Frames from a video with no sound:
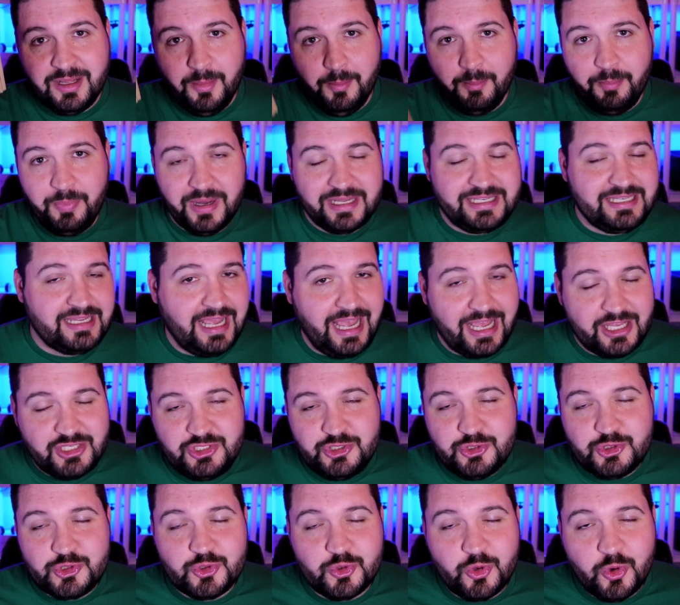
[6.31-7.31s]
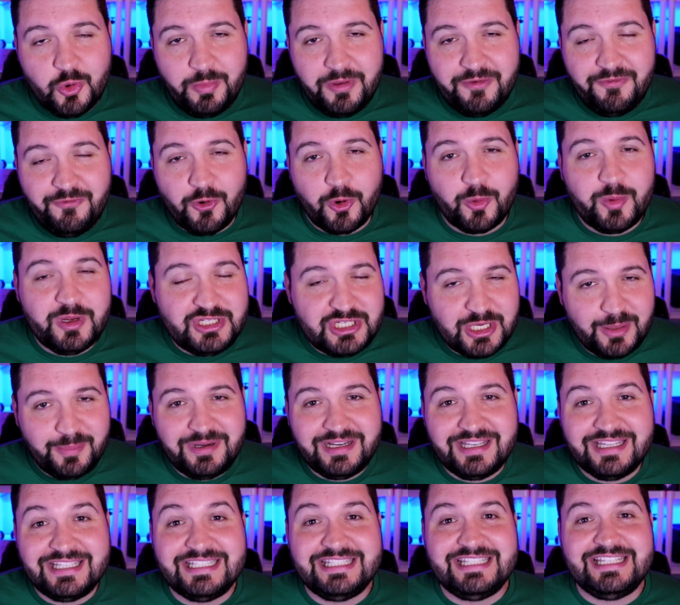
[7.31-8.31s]
But as usual, before we jump
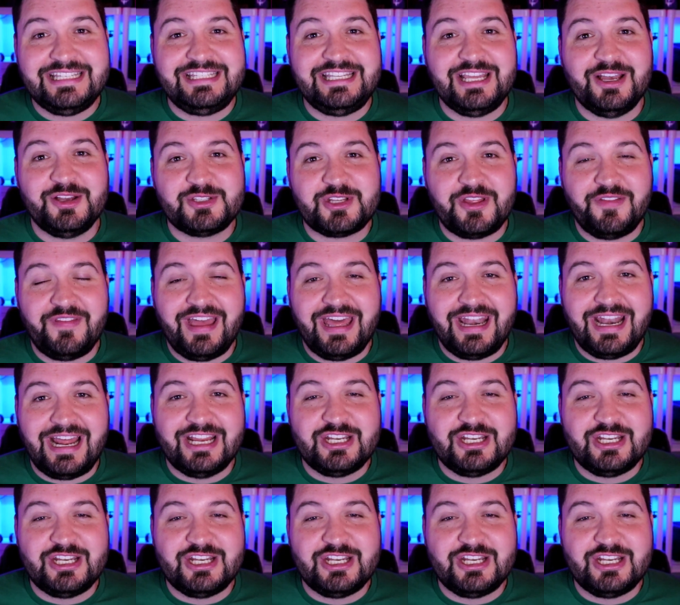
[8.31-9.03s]
into the details on that,